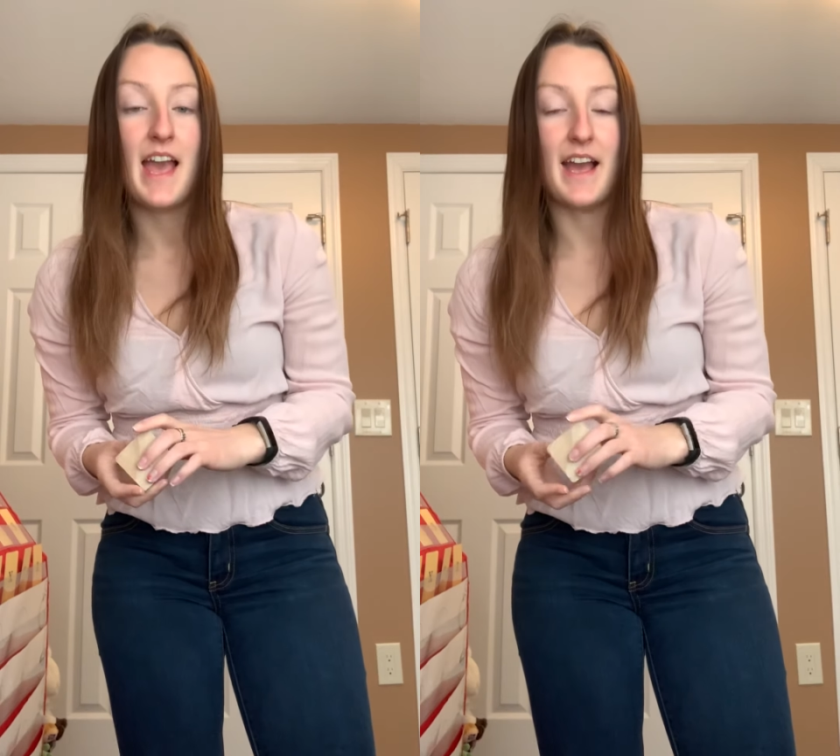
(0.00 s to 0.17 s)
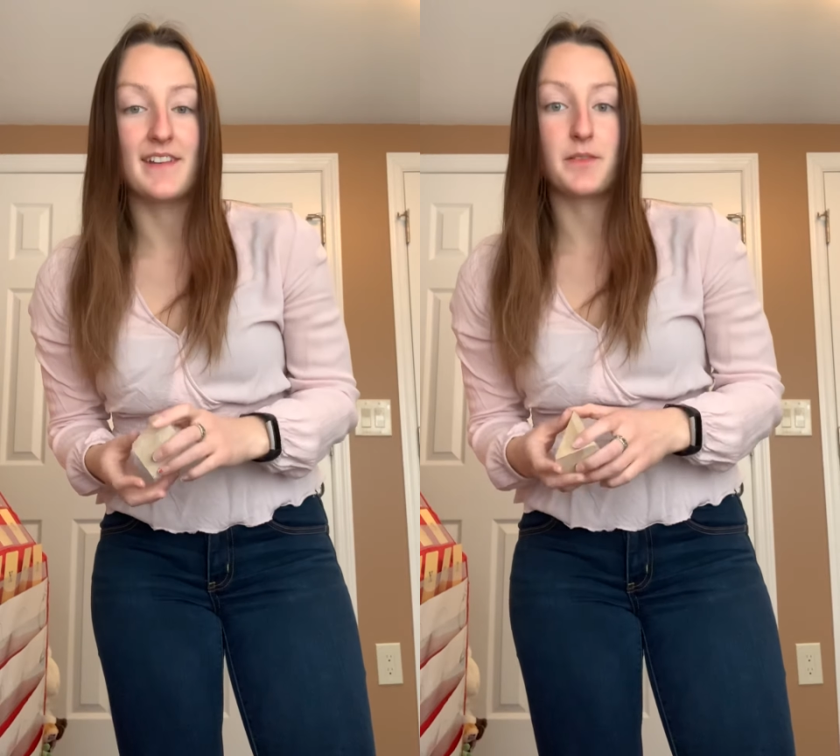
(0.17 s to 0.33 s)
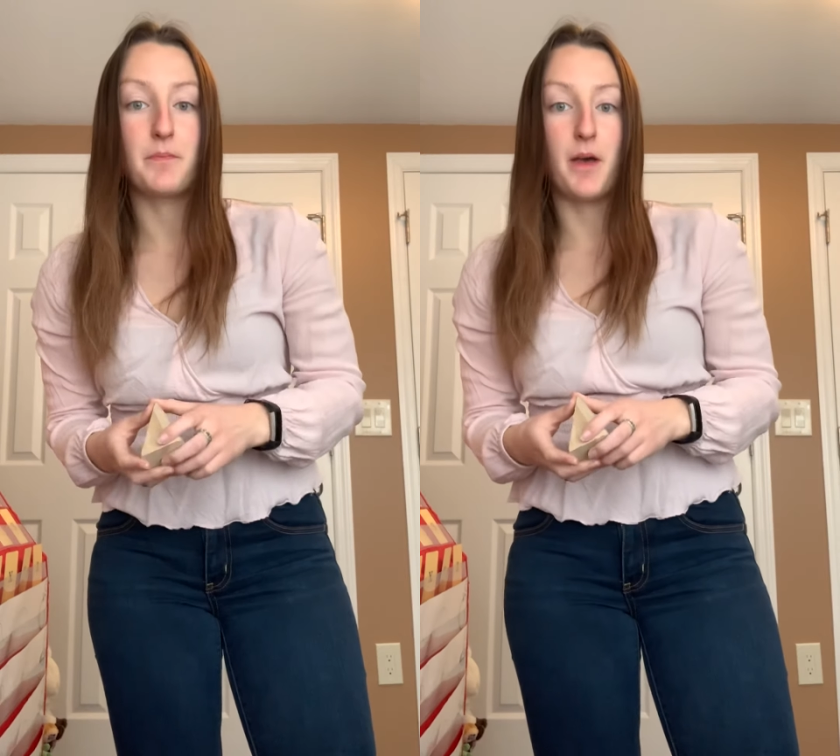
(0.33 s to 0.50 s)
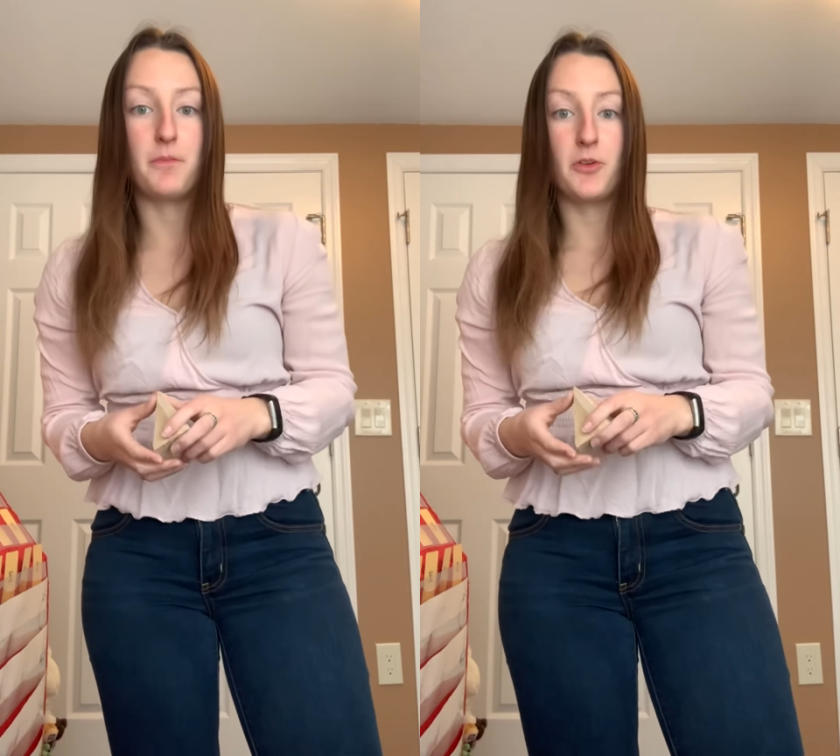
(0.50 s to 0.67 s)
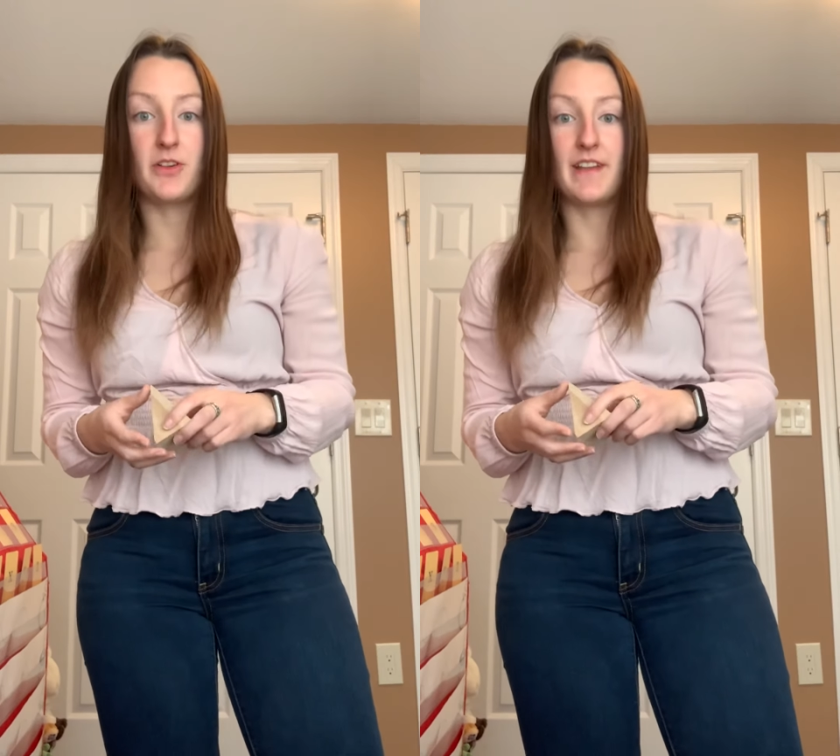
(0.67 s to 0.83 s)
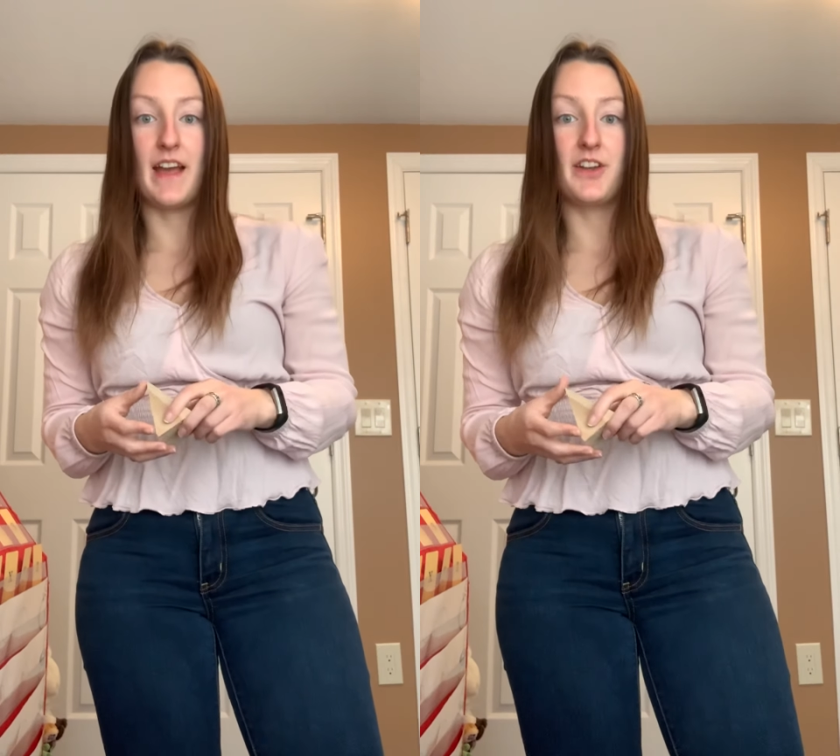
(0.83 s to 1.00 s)
Ask mom
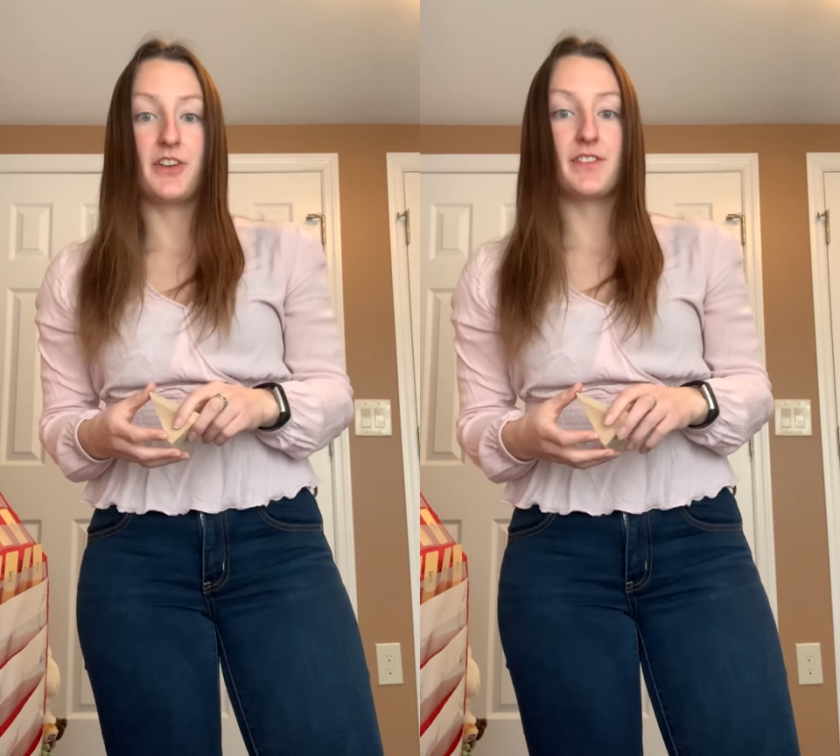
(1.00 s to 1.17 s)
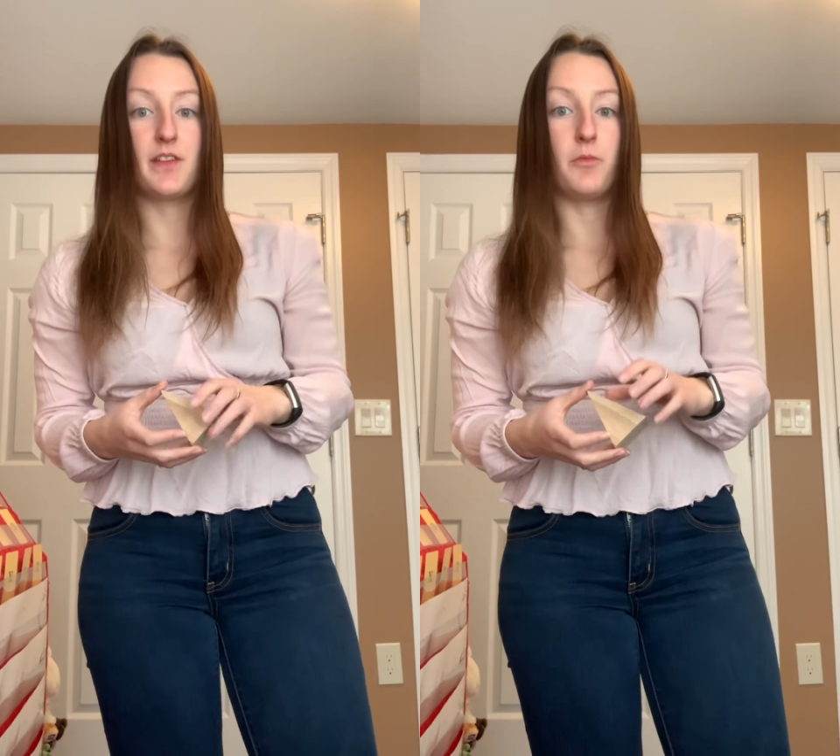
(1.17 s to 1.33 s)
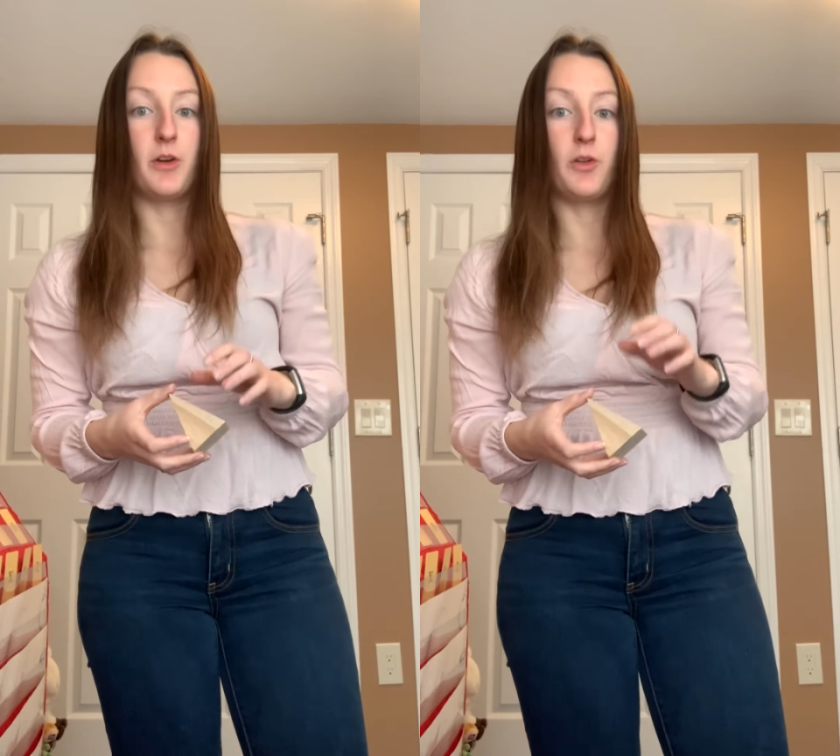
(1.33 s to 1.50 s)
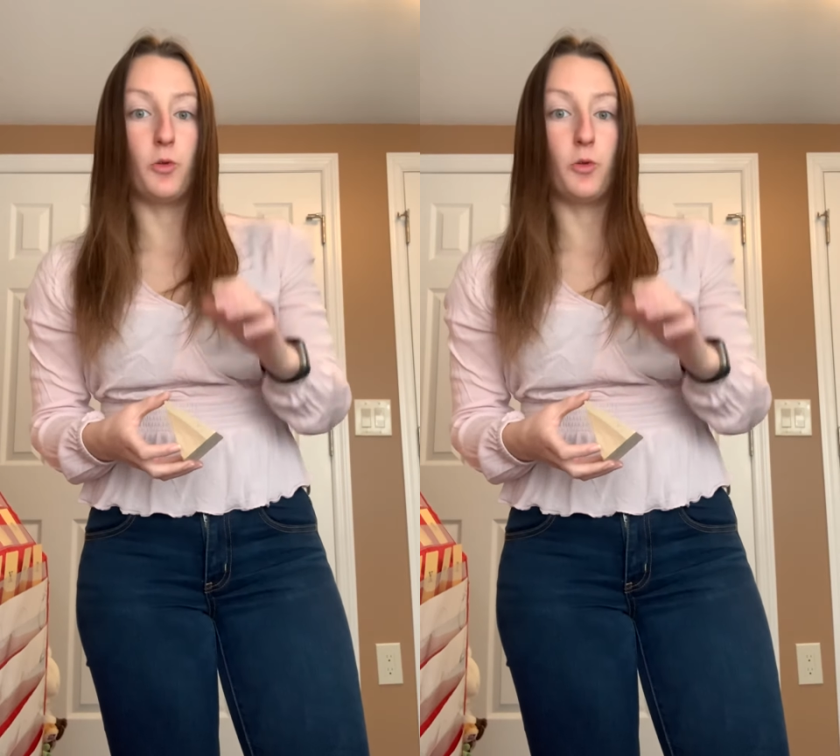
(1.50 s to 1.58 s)
or dad or someone